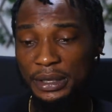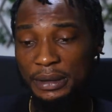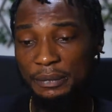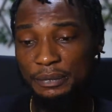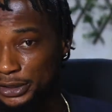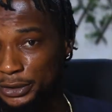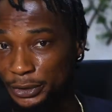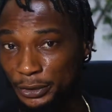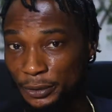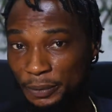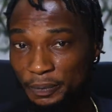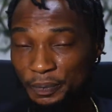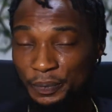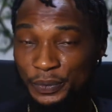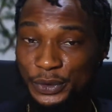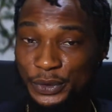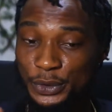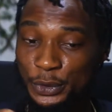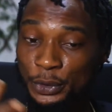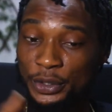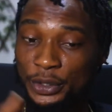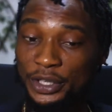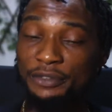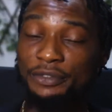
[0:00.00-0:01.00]
Sure.
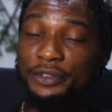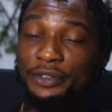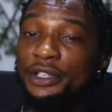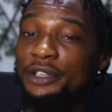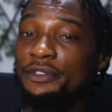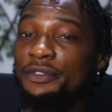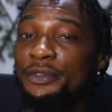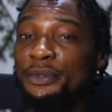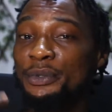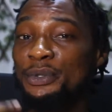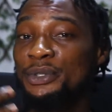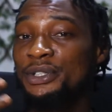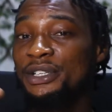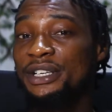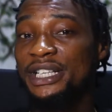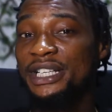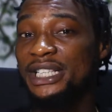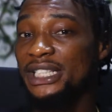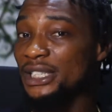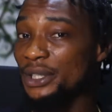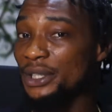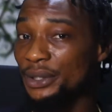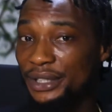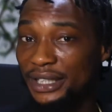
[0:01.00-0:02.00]
So even if you
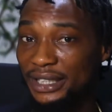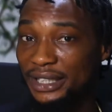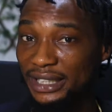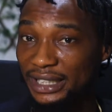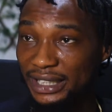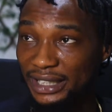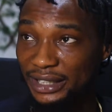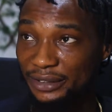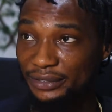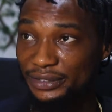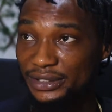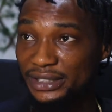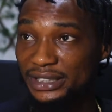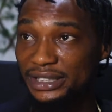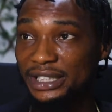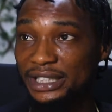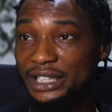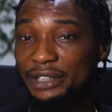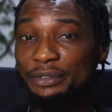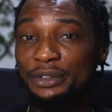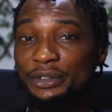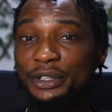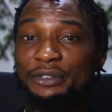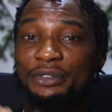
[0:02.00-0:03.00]
screenshot an NFT,
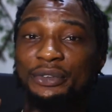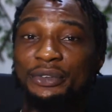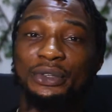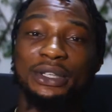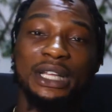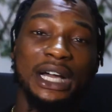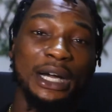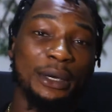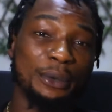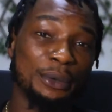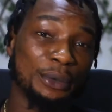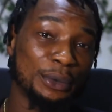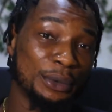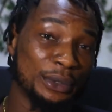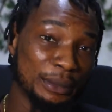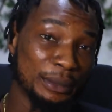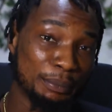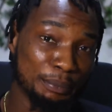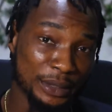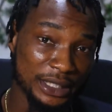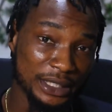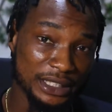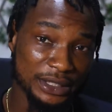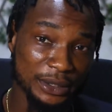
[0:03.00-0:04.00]
even if you download a
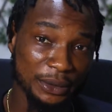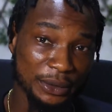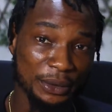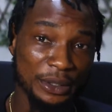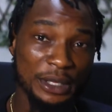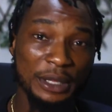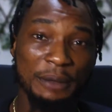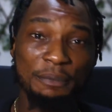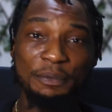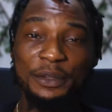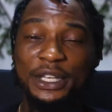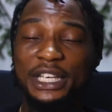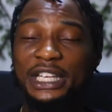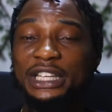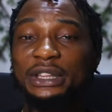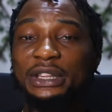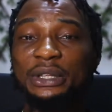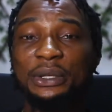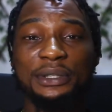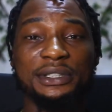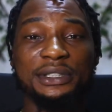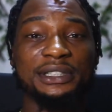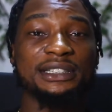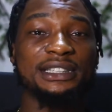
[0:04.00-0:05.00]
picture, it
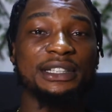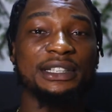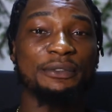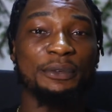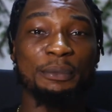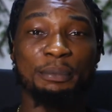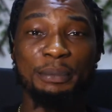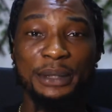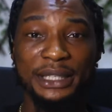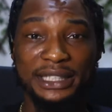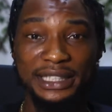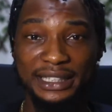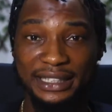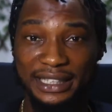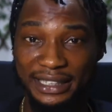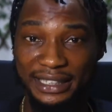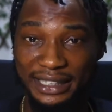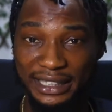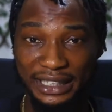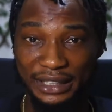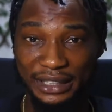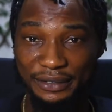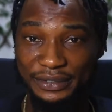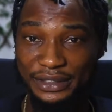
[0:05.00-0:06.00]
doesn't even make it an
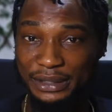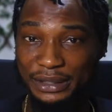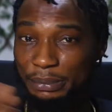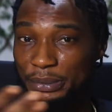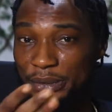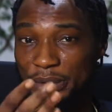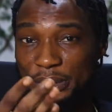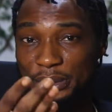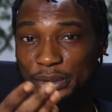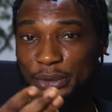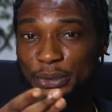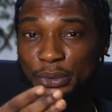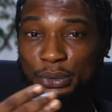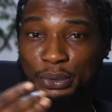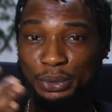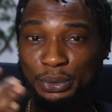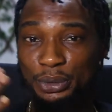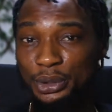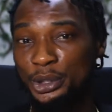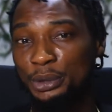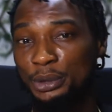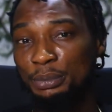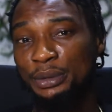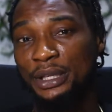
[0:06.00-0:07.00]
NFT, because you will
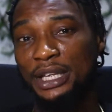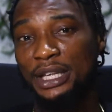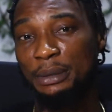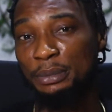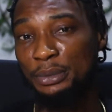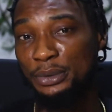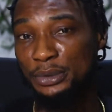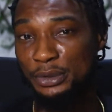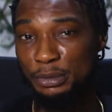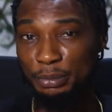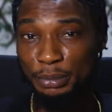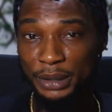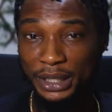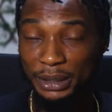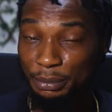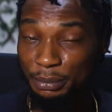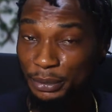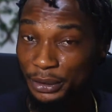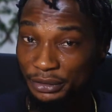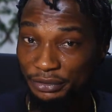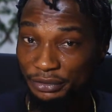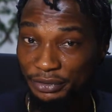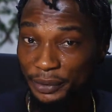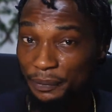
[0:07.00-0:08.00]
not be able to make
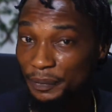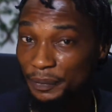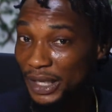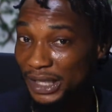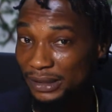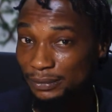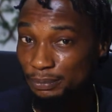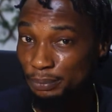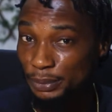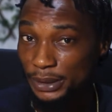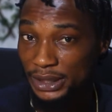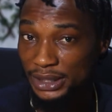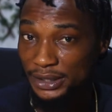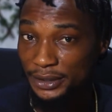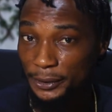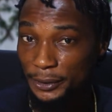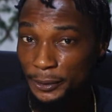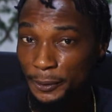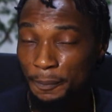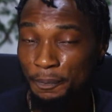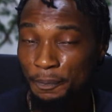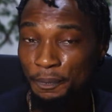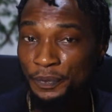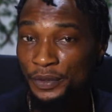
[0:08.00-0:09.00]
money from that picture.
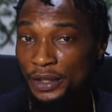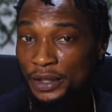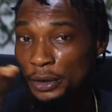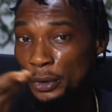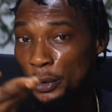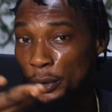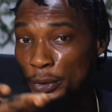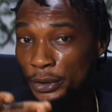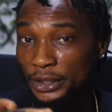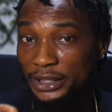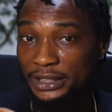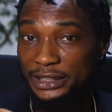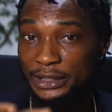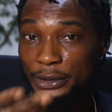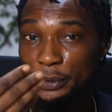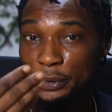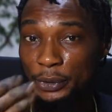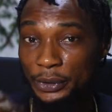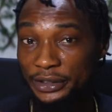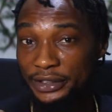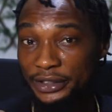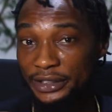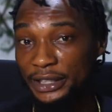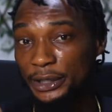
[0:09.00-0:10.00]
Only the
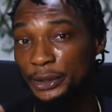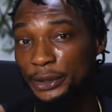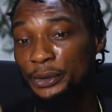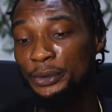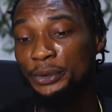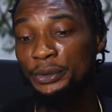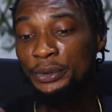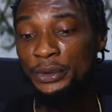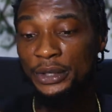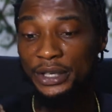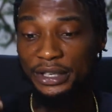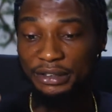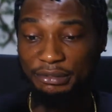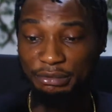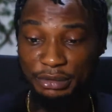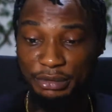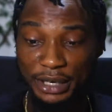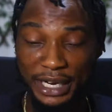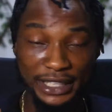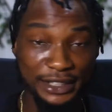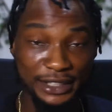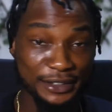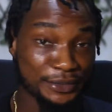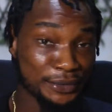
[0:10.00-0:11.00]
real
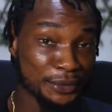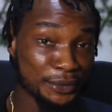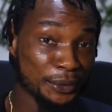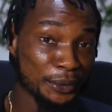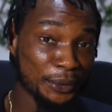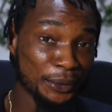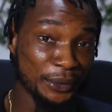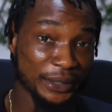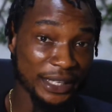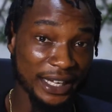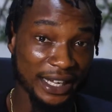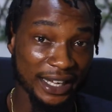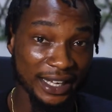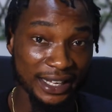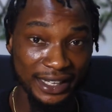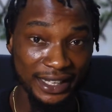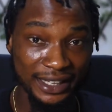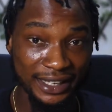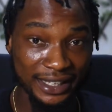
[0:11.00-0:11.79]
rightful owner.